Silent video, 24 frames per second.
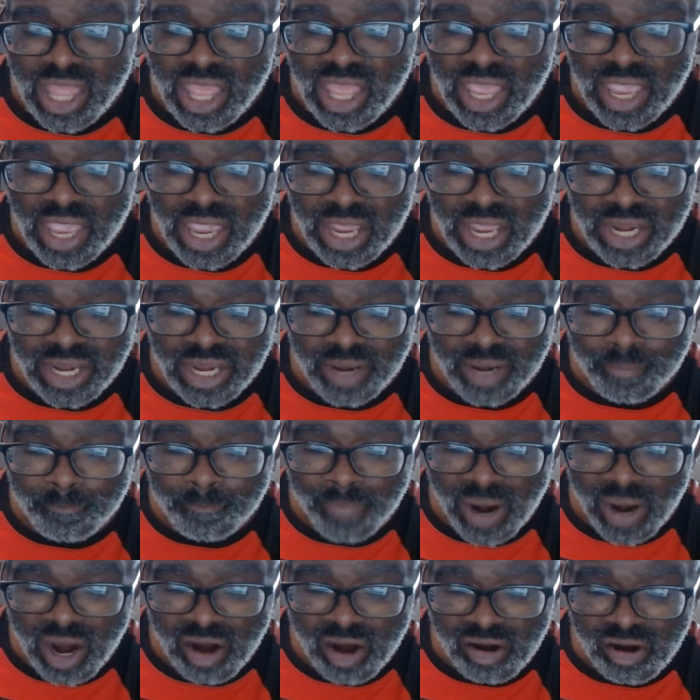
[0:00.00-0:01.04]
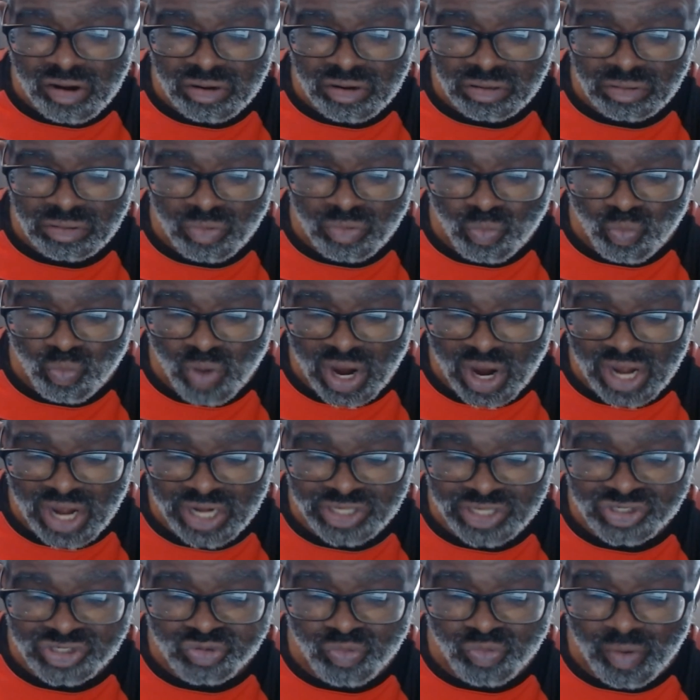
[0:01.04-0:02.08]
and the bar
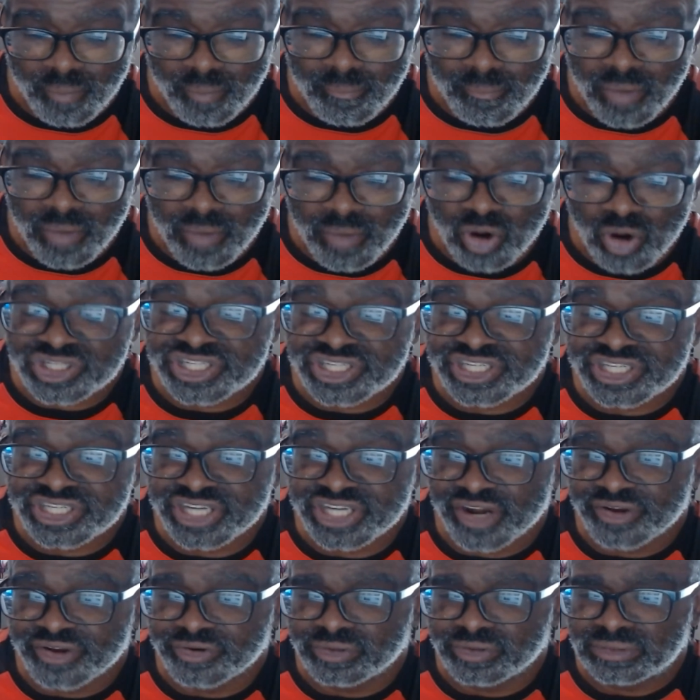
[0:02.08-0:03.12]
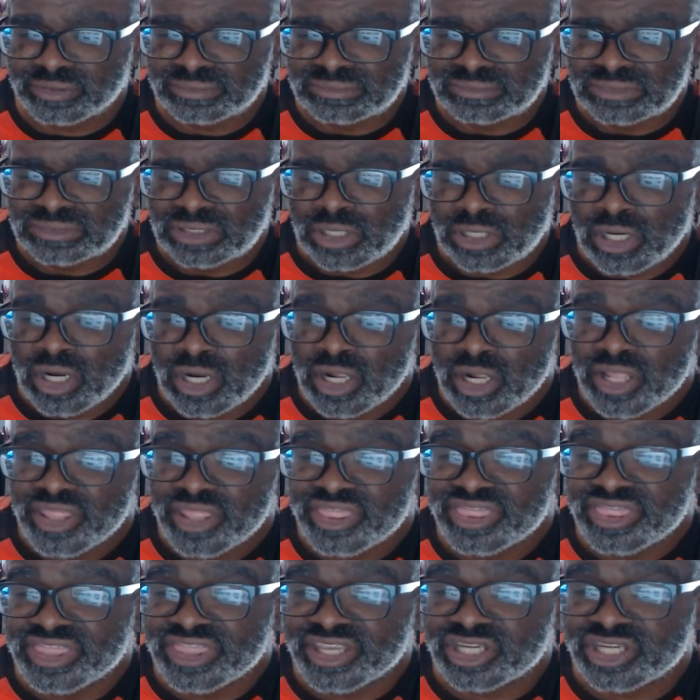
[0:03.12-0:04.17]
wireless remote shutter.
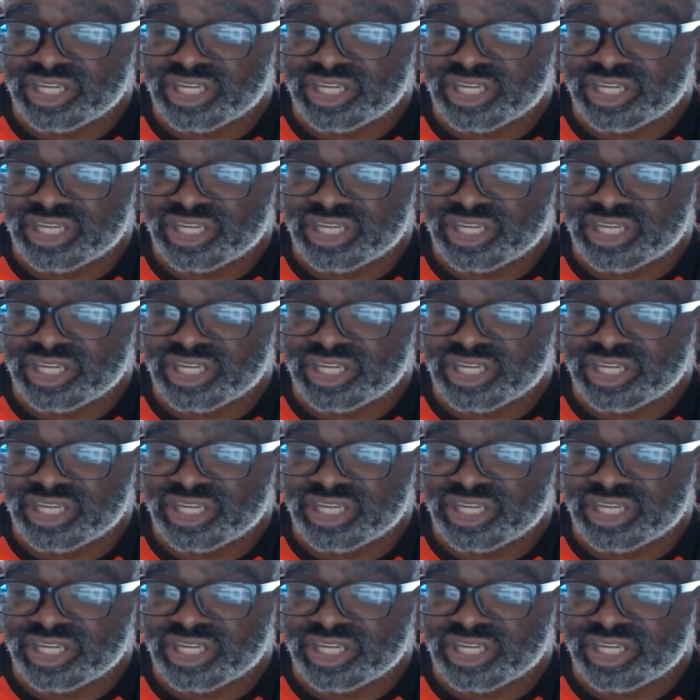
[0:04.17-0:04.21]
This